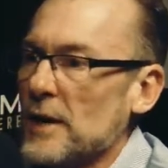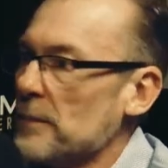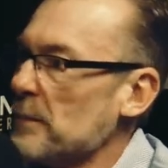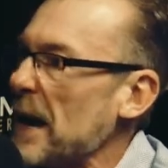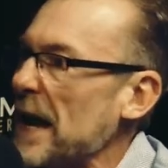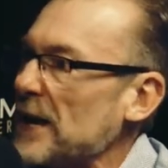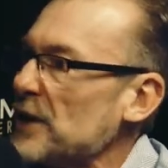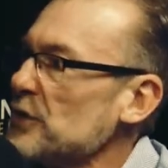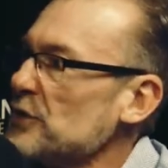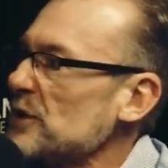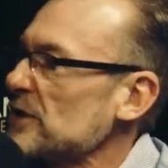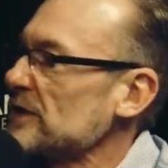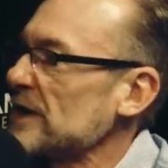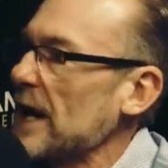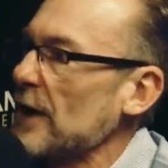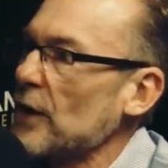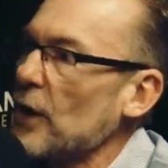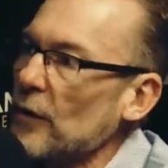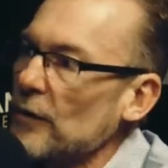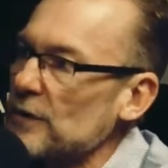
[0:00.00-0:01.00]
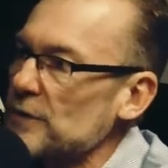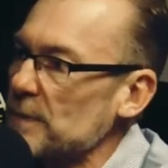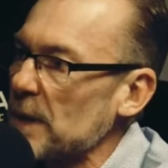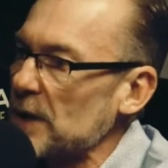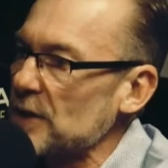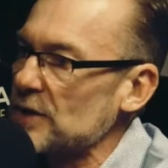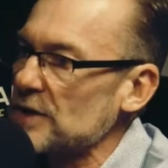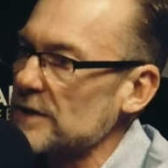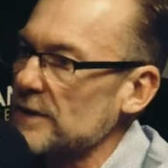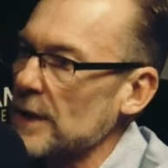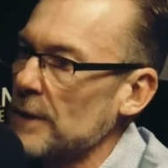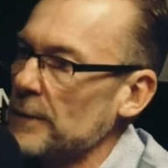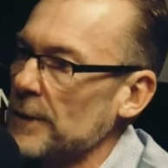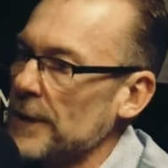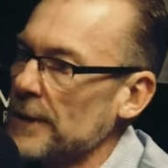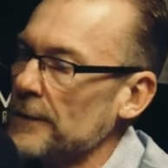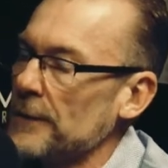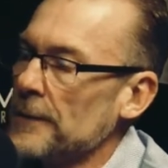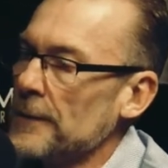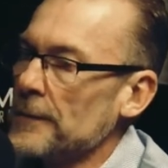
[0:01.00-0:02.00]
man you just got all these patients coming
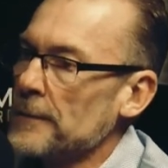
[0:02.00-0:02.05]
in